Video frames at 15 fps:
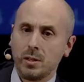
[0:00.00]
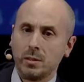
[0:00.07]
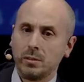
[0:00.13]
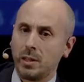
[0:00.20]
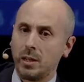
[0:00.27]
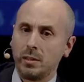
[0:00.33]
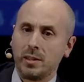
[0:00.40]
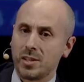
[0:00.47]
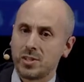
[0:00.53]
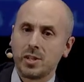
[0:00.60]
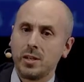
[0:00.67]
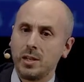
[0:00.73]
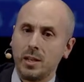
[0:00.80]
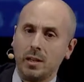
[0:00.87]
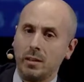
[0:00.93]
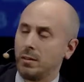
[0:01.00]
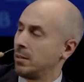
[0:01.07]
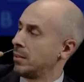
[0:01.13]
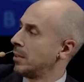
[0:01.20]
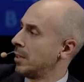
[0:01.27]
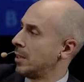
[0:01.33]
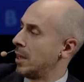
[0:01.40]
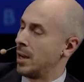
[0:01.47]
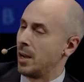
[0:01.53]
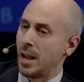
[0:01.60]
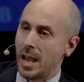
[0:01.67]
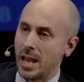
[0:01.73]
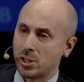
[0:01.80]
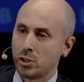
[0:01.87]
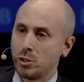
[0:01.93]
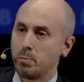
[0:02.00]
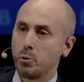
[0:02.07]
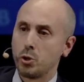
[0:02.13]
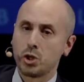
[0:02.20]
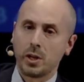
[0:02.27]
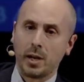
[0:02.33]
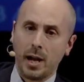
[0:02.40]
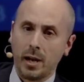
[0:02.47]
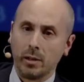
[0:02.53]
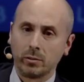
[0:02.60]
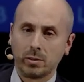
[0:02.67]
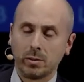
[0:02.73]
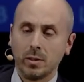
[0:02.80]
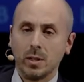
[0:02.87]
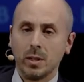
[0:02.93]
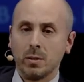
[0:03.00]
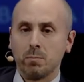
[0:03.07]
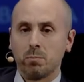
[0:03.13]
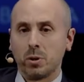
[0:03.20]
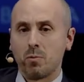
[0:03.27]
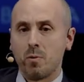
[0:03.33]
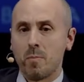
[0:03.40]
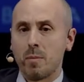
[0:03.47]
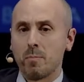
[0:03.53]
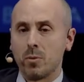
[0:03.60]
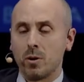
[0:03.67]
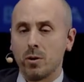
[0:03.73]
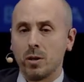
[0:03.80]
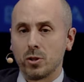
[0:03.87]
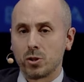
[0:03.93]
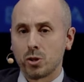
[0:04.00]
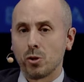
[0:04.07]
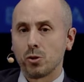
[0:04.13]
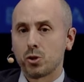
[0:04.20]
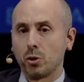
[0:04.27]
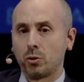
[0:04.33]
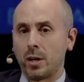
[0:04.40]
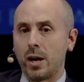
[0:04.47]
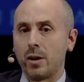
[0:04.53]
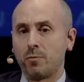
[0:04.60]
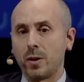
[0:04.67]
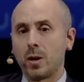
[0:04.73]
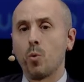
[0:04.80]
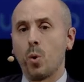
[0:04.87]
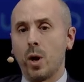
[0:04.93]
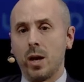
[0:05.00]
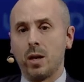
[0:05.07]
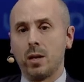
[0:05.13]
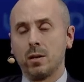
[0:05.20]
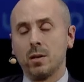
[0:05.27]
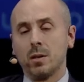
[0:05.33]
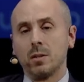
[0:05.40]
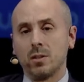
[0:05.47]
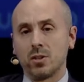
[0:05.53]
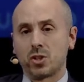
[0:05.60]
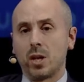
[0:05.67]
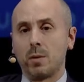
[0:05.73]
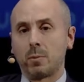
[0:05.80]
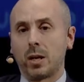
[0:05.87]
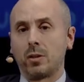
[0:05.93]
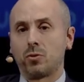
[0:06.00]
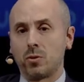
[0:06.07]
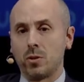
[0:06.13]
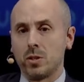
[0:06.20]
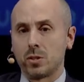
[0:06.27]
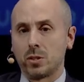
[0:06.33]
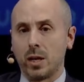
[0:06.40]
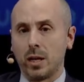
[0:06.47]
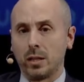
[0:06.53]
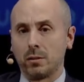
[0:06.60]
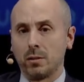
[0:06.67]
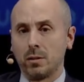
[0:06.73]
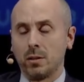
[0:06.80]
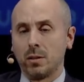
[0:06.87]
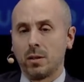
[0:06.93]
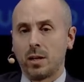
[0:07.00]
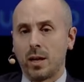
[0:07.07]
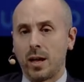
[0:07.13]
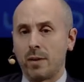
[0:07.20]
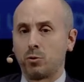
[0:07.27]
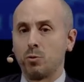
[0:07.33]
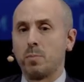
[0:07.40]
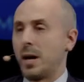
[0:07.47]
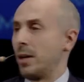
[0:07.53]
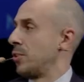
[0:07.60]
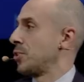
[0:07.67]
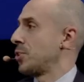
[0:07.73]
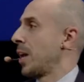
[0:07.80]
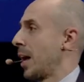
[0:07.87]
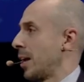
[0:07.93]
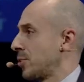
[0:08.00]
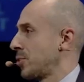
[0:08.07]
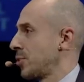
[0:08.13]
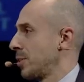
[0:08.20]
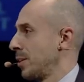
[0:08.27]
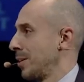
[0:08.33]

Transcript: that it doesn't need and has to push it out. But remember, it's also tariffing away the same countries that have to buy this gas,